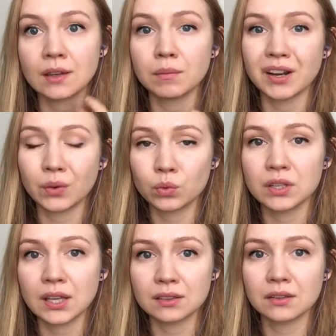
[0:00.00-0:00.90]
but I would
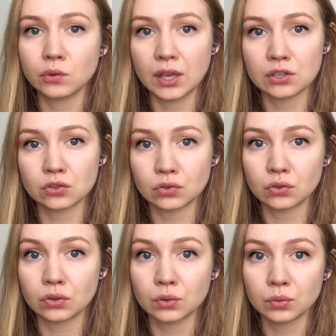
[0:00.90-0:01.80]
get the
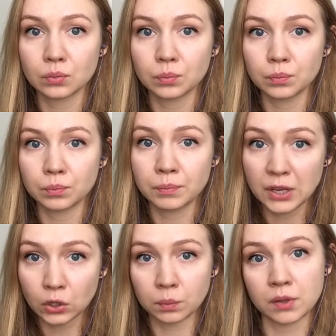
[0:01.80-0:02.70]
occasional
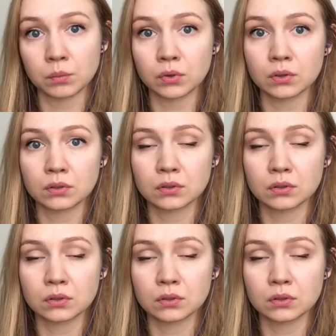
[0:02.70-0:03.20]
bigger pimple.